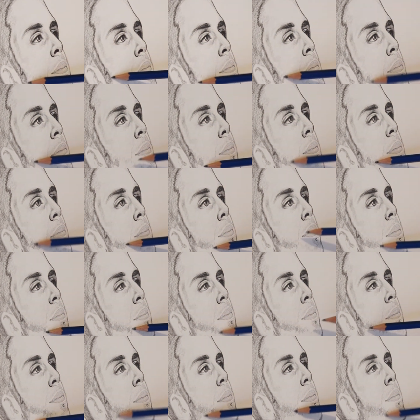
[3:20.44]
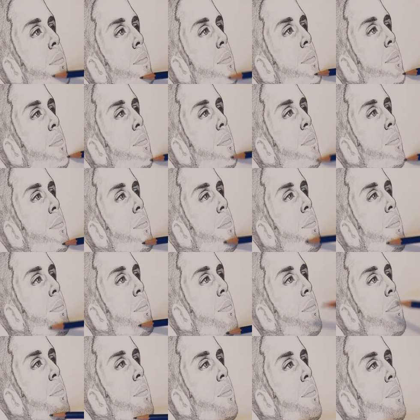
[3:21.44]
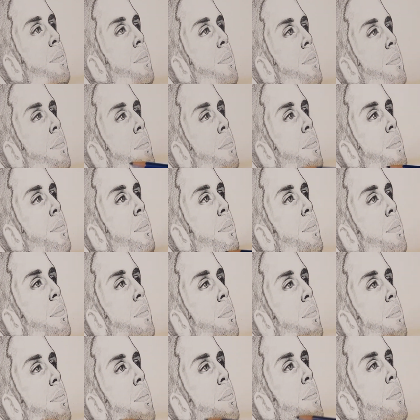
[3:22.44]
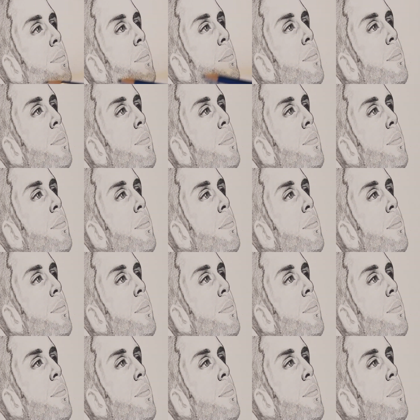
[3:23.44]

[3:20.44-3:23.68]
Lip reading: [no speech]